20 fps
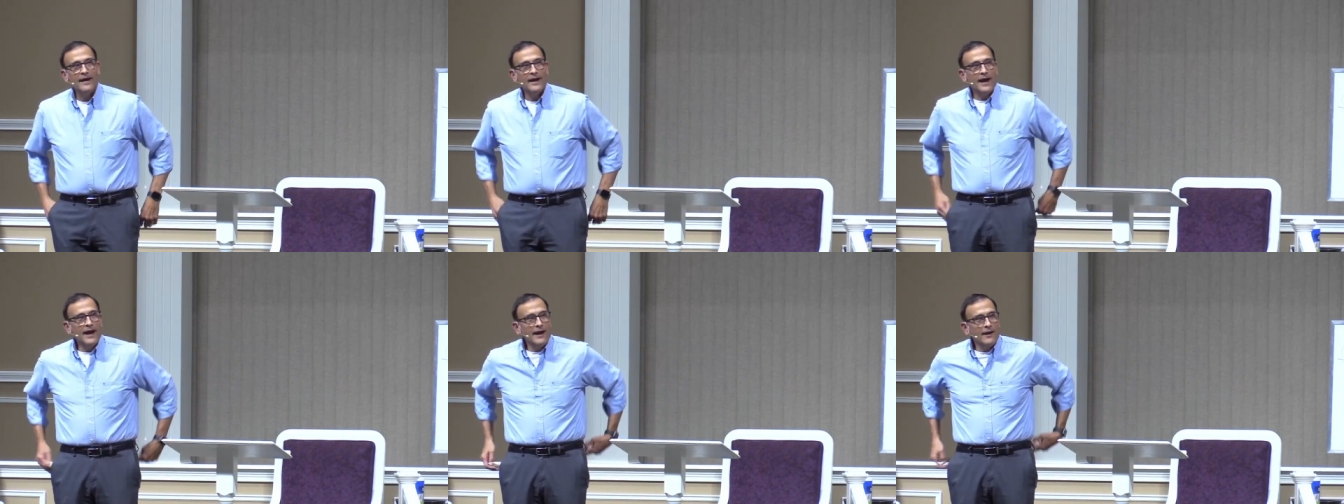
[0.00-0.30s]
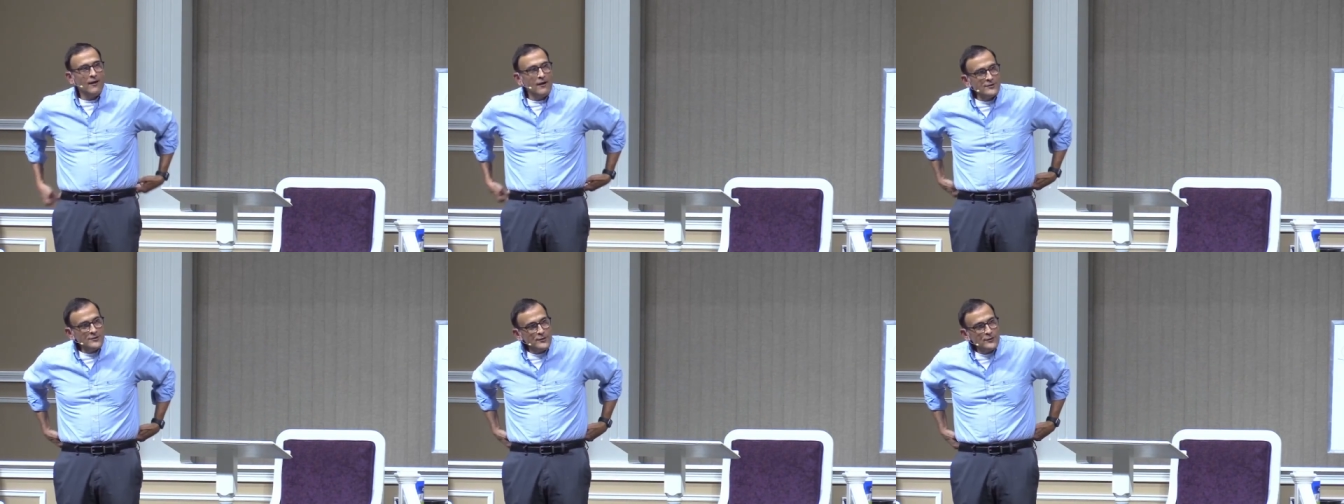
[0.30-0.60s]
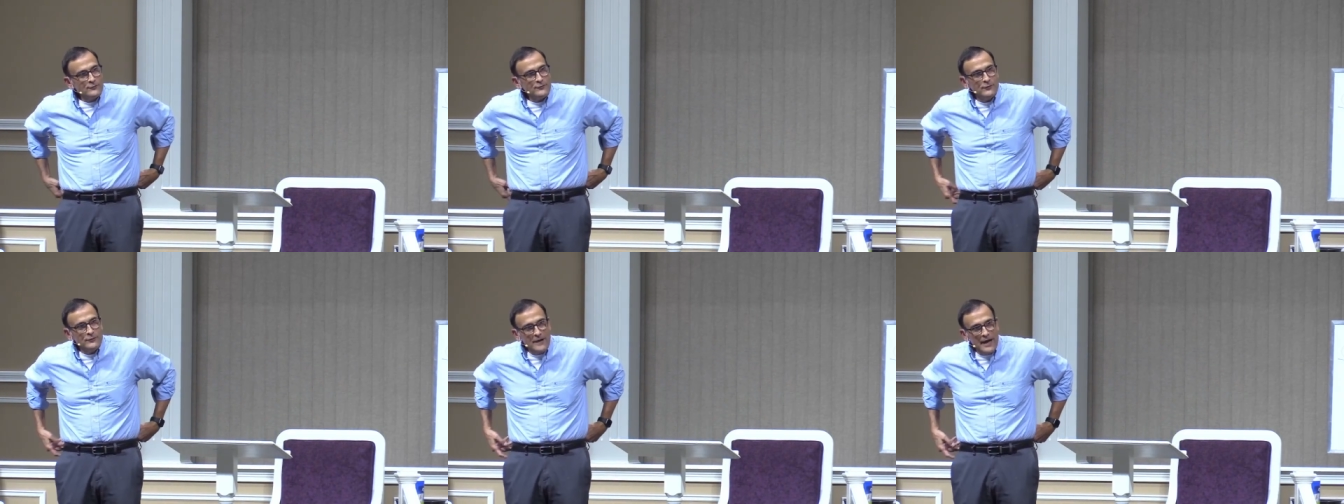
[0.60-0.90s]
I
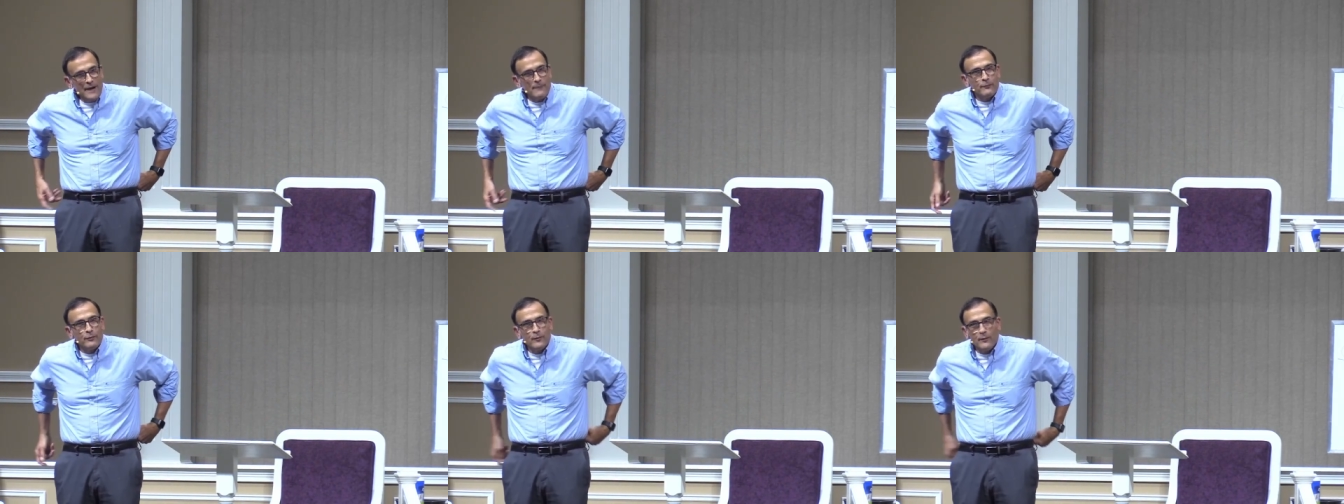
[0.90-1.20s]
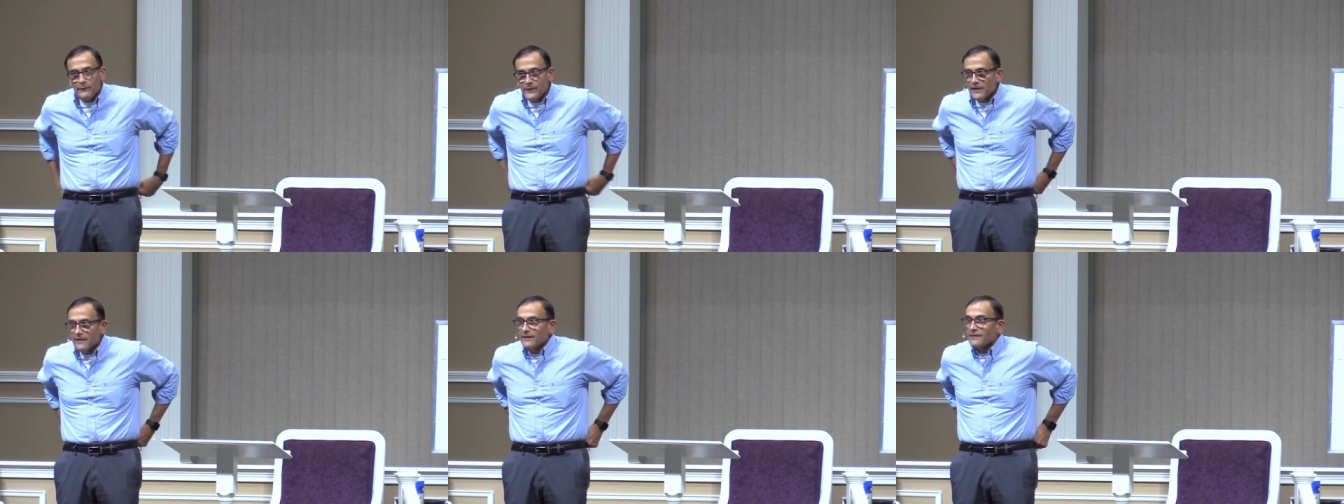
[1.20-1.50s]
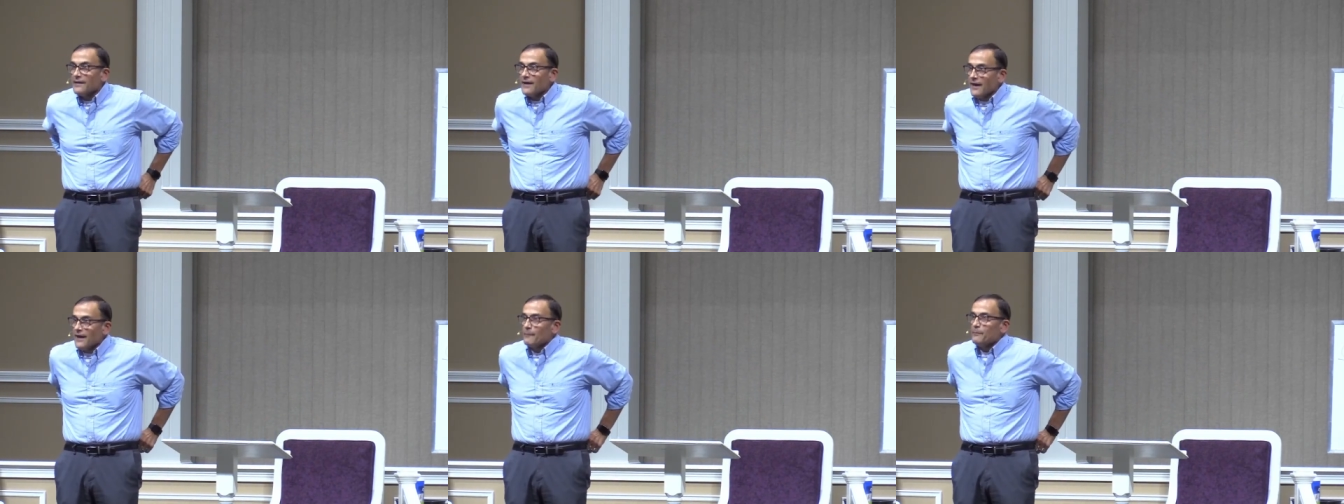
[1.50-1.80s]
also do not permit
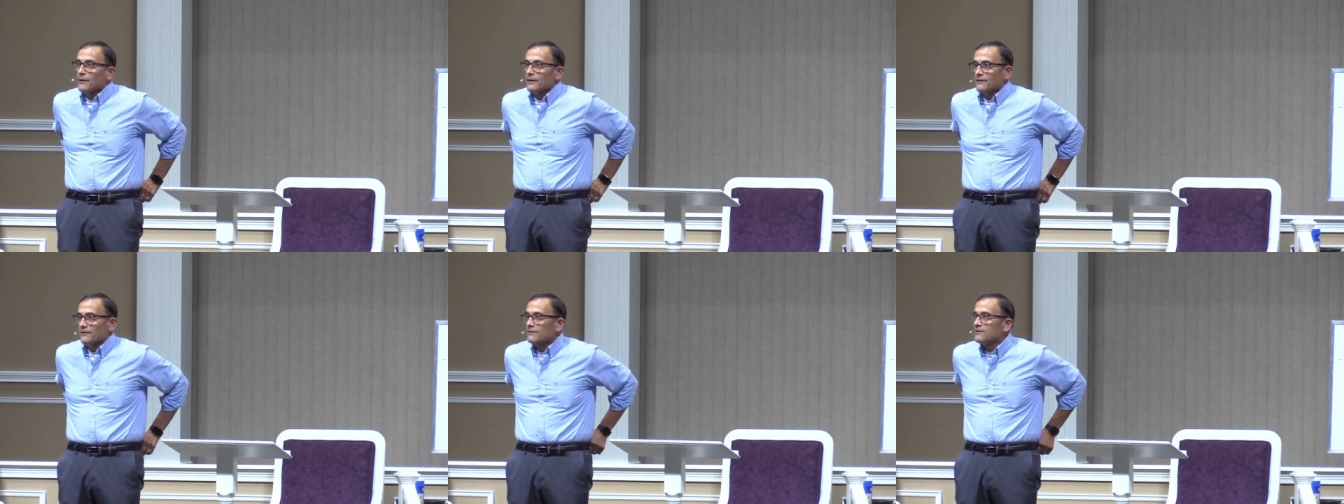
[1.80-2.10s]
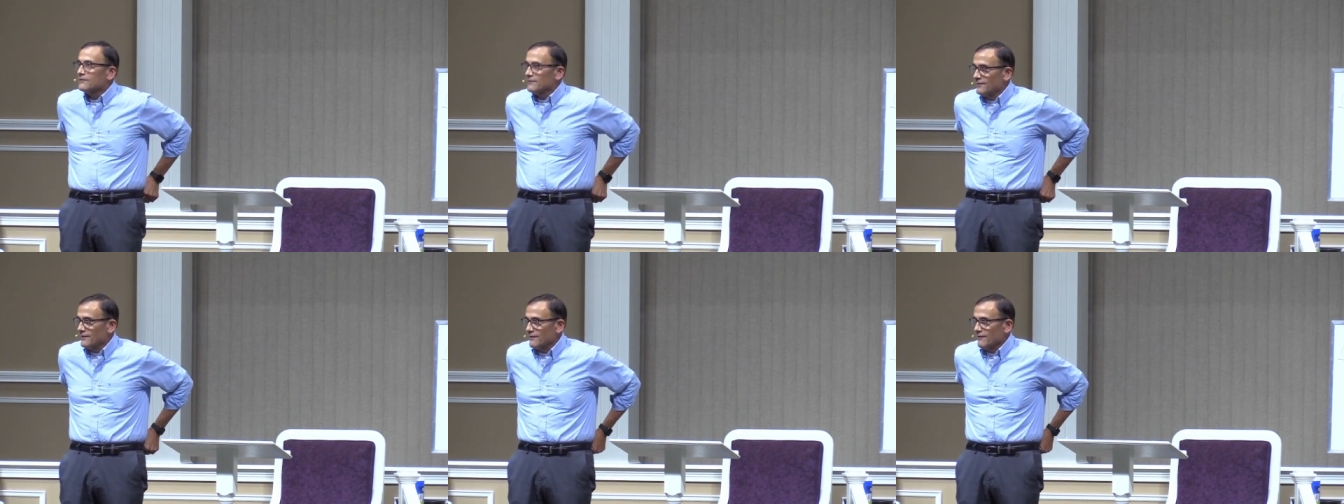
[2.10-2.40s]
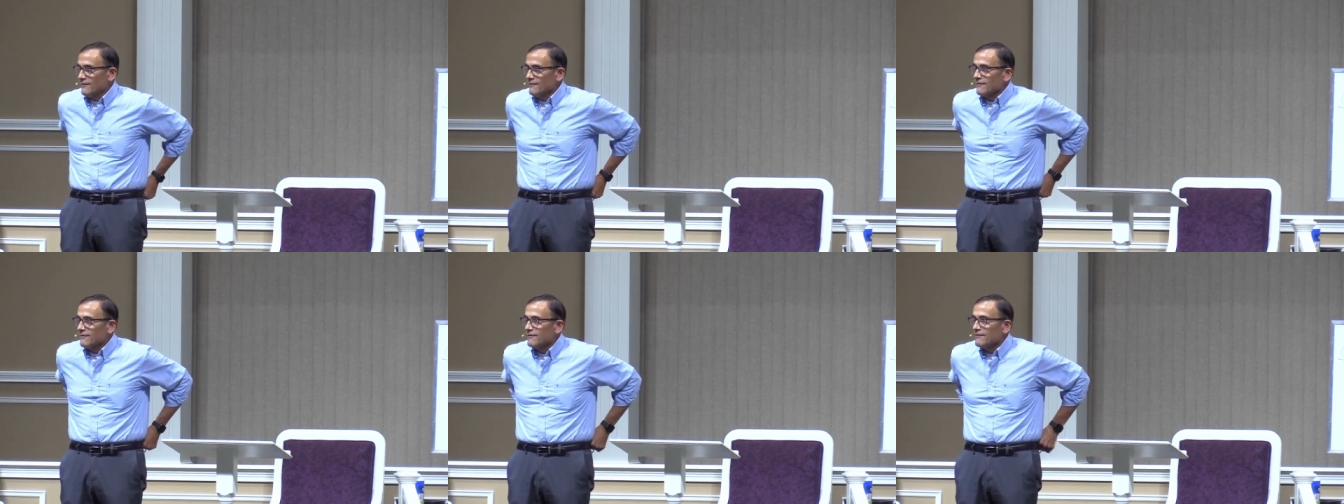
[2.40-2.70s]
unhappiness in here.